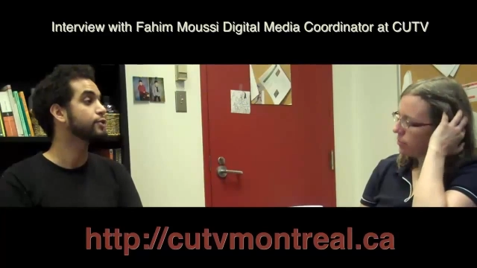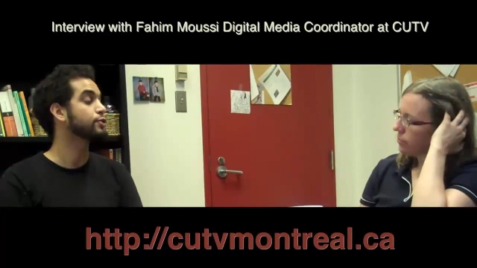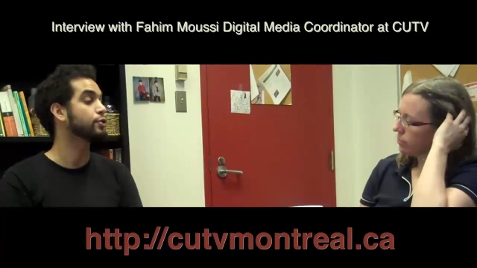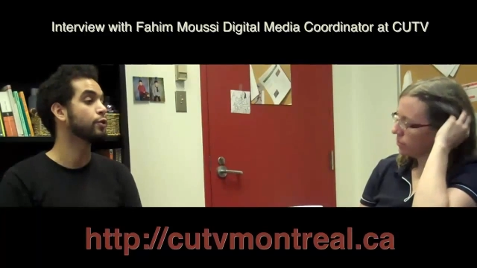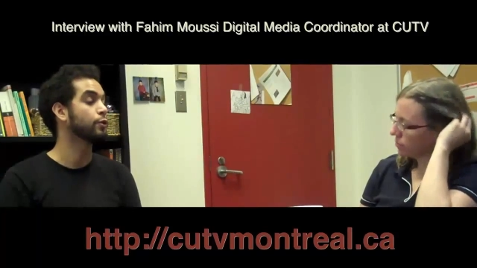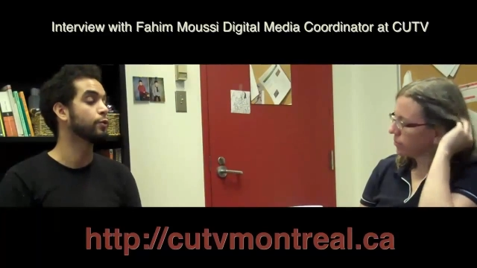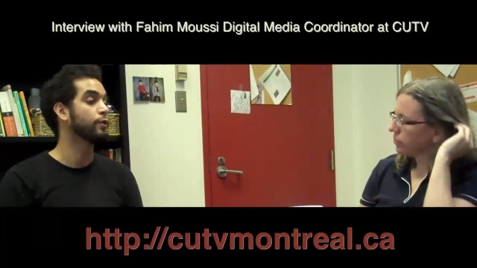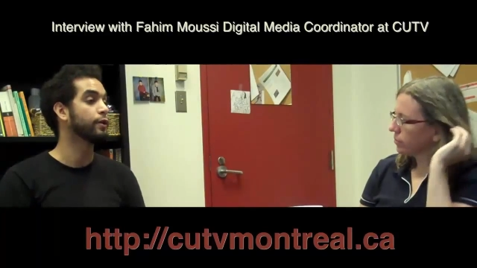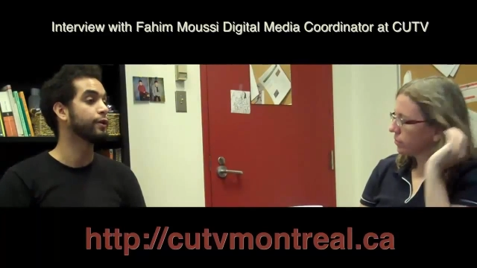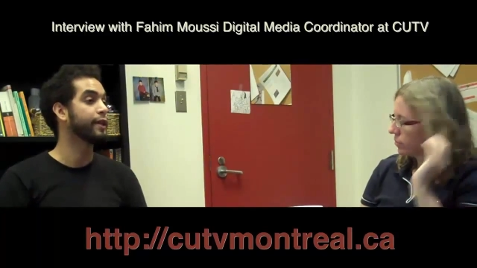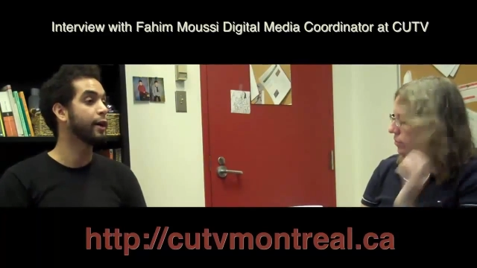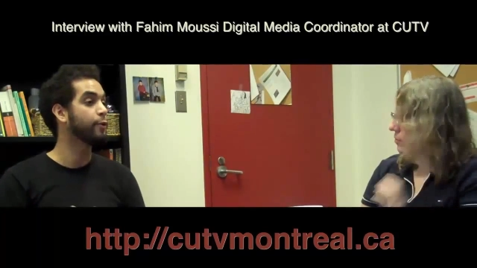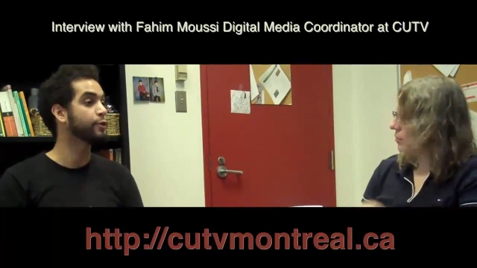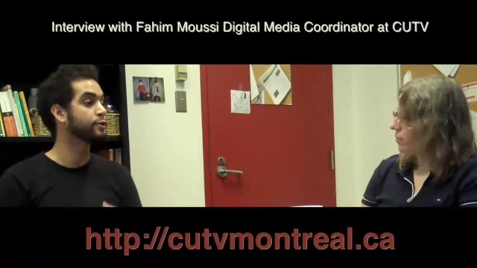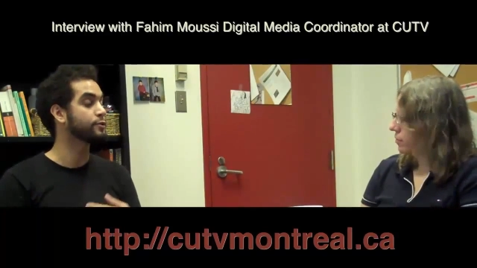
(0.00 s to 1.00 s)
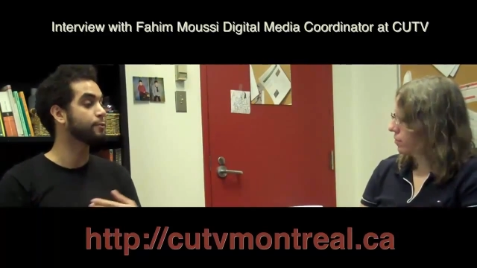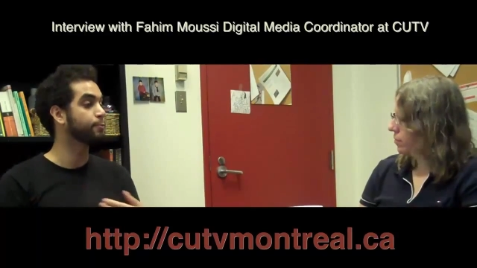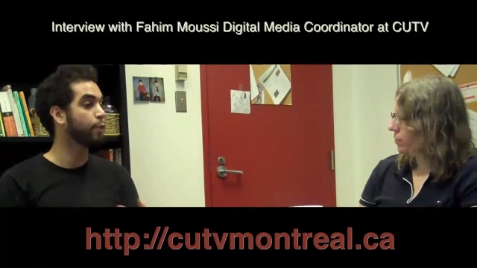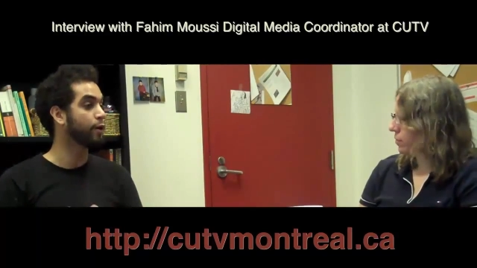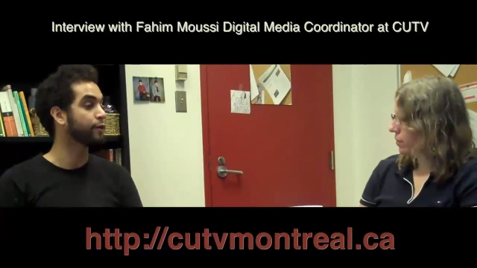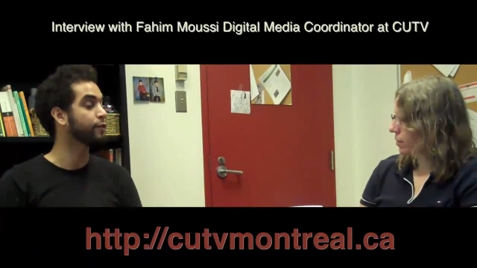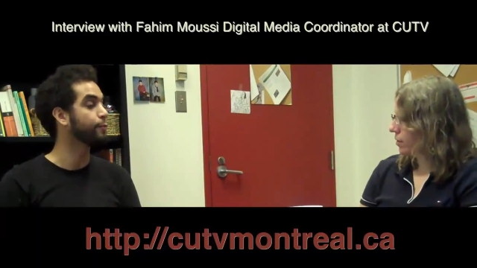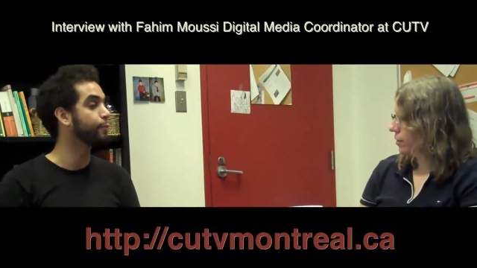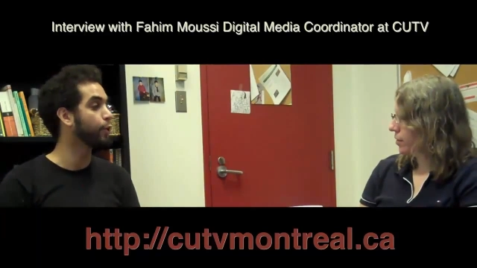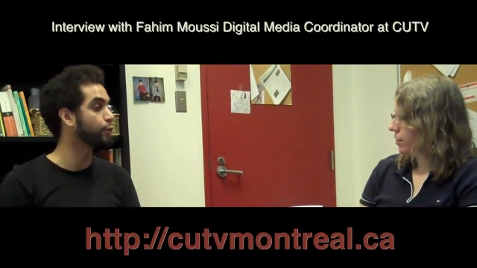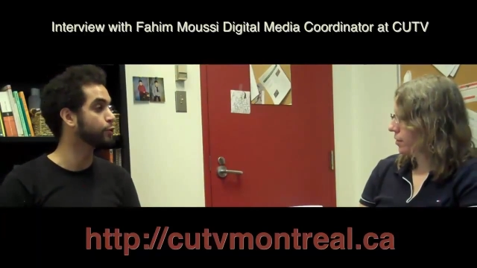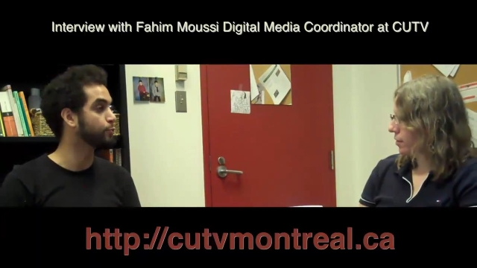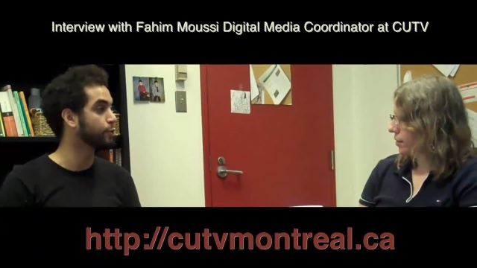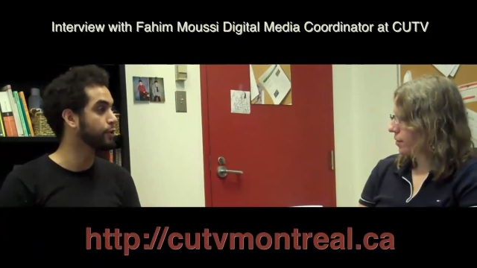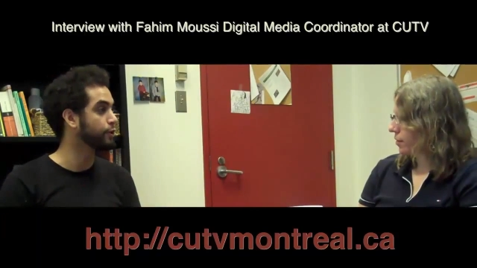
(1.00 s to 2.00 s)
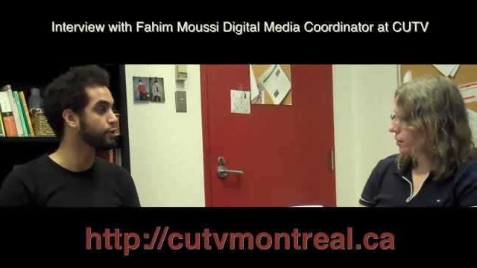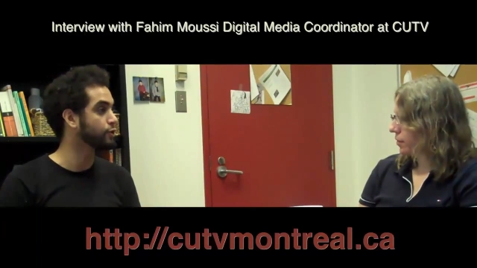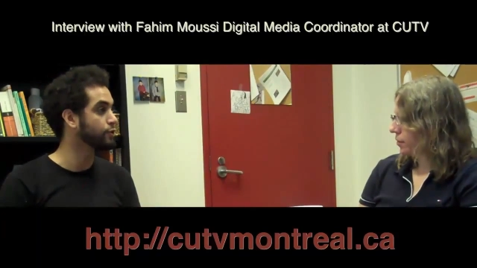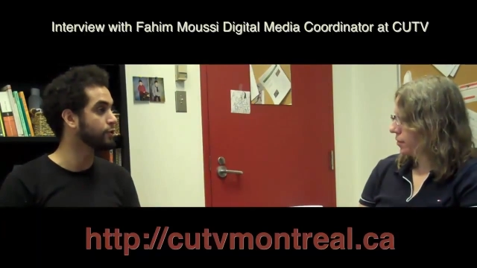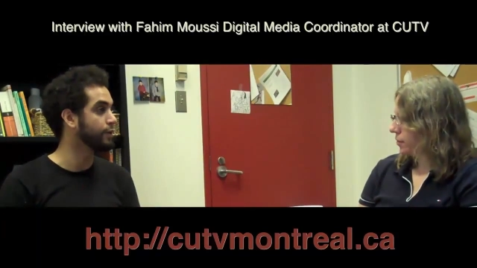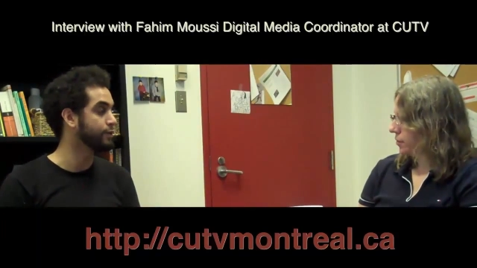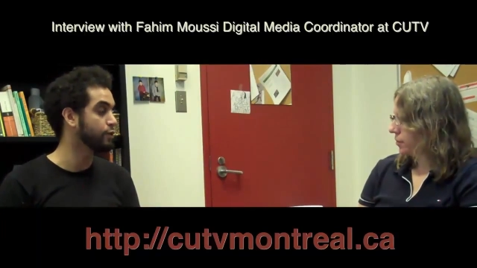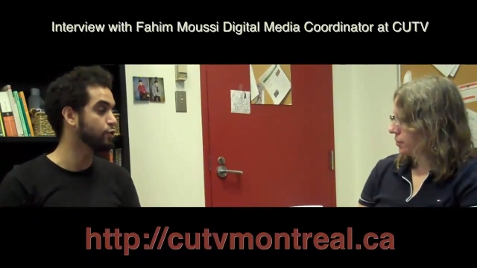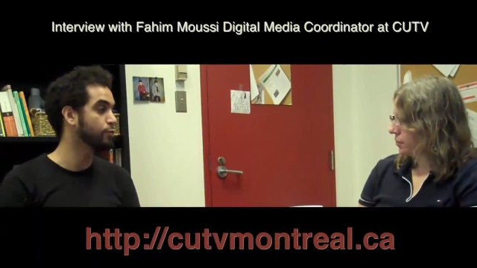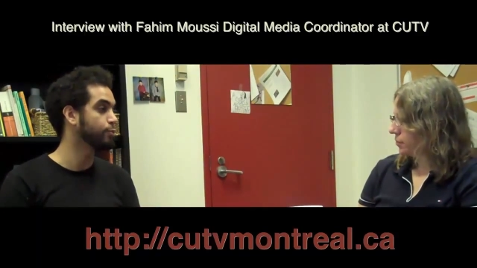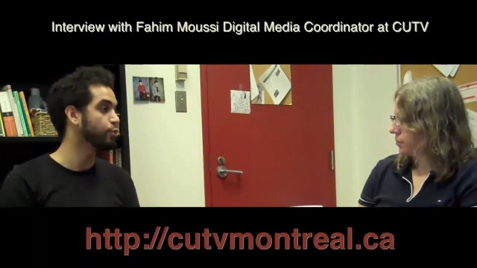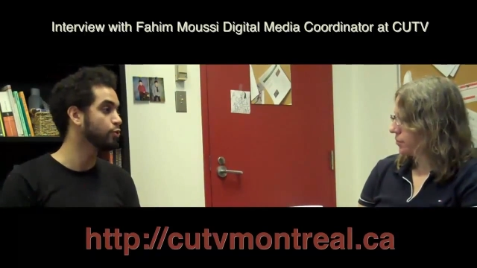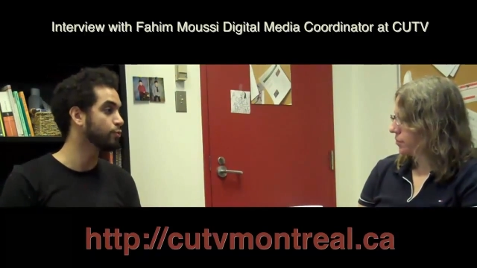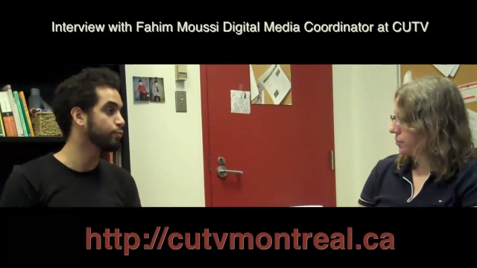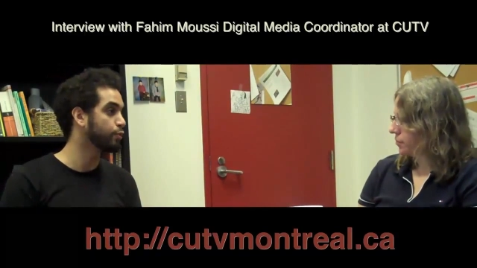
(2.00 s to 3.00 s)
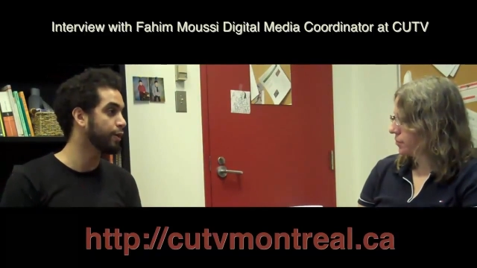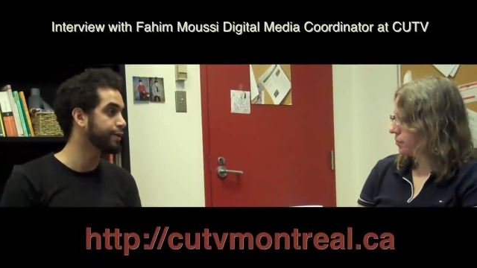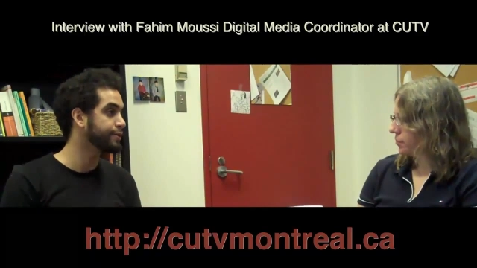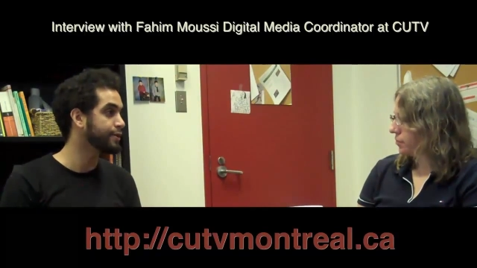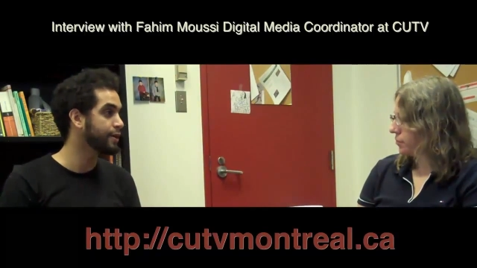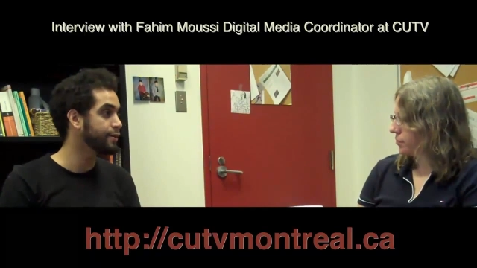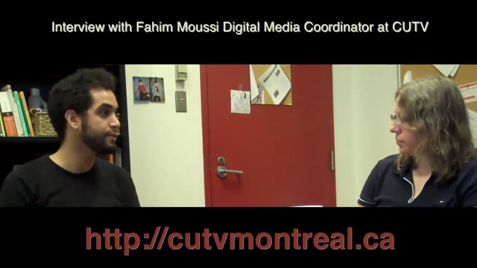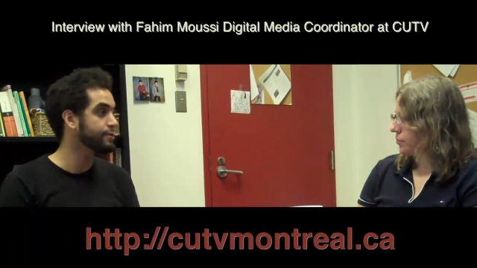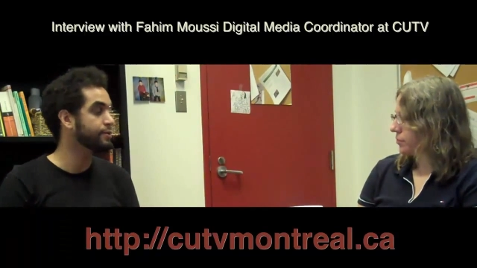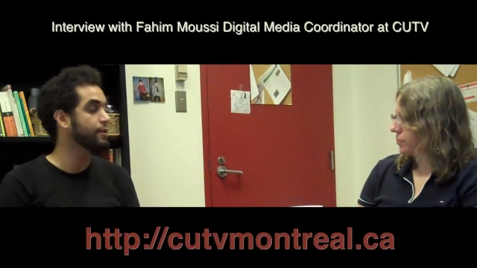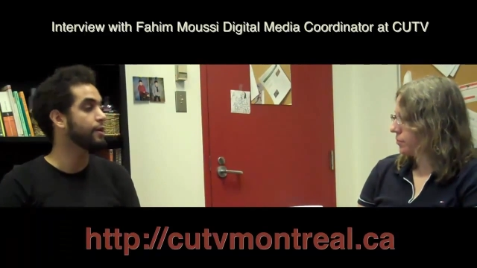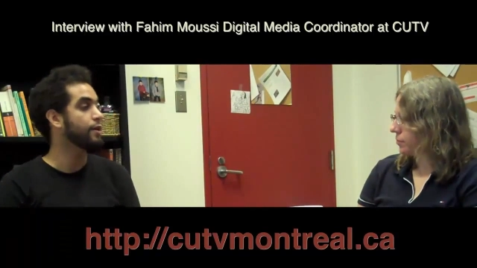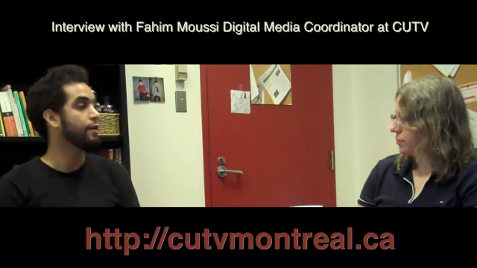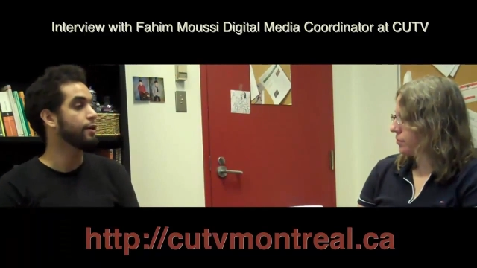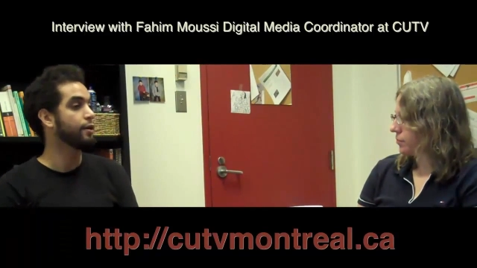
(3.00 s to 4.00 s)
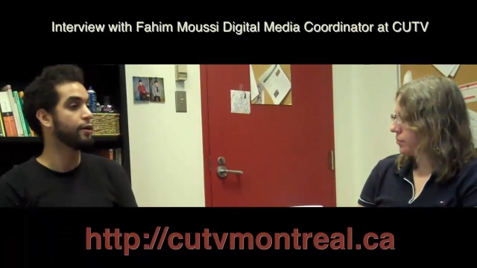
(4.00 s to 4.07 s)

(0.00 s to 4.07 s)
Speaker 1: So that was part of the post-production and distribution process.